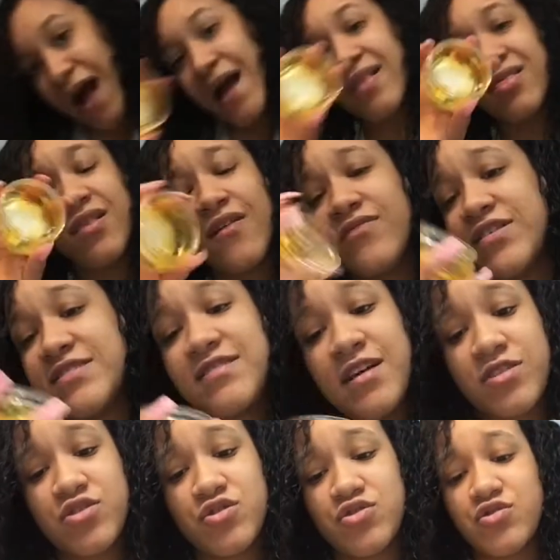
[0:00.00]
I love this
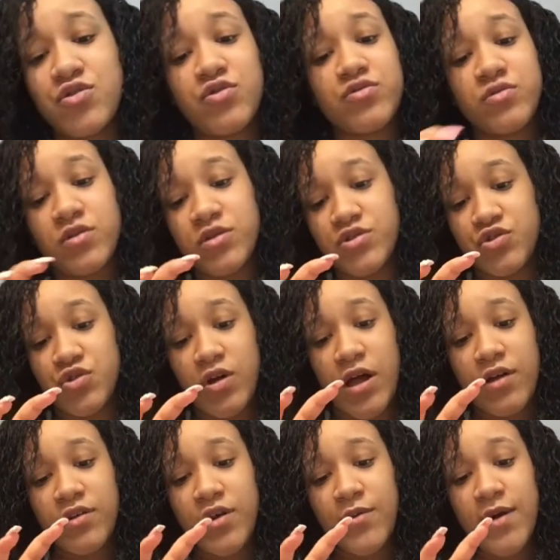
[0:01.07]
edge control.
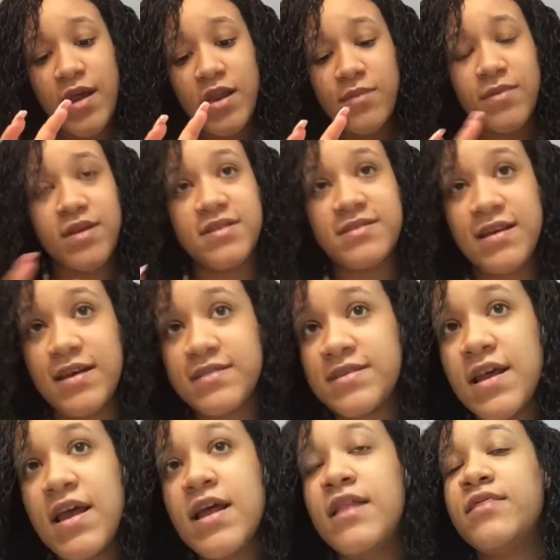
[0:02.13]
I don't care what anybody says.
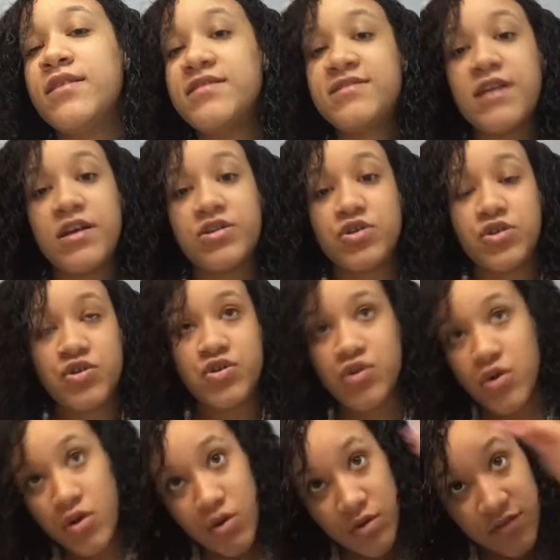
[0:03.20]
This edge
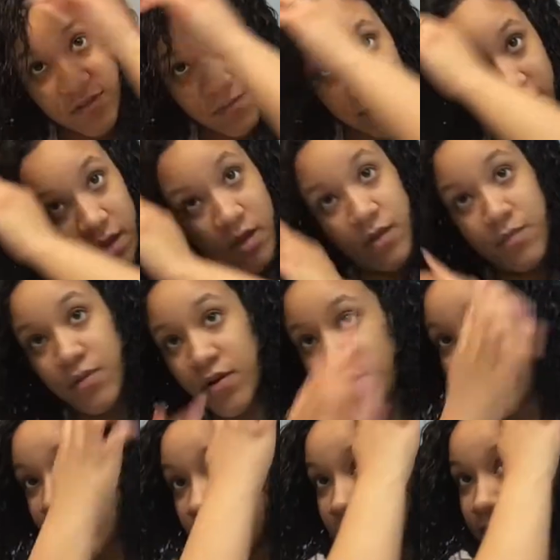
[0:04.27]
control holds my hair
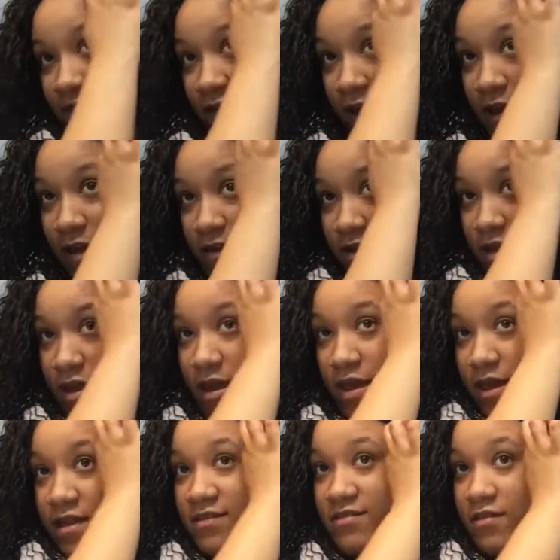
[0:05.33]
perfectly fine.
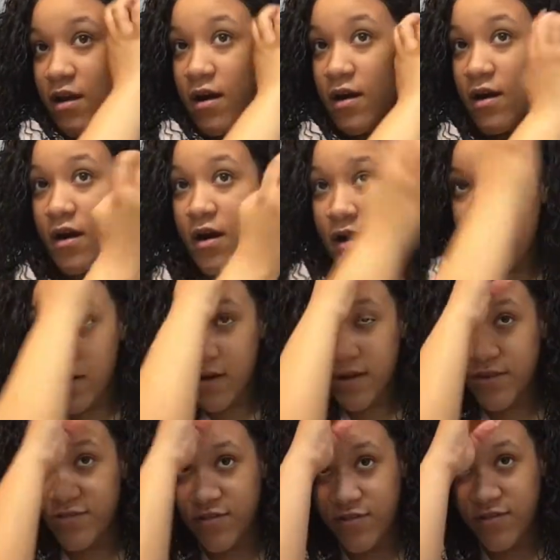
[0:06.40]
It's not hard.
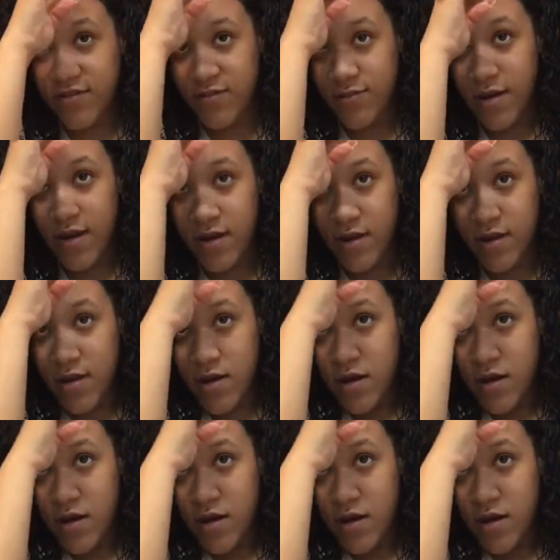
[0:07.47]
It's just right.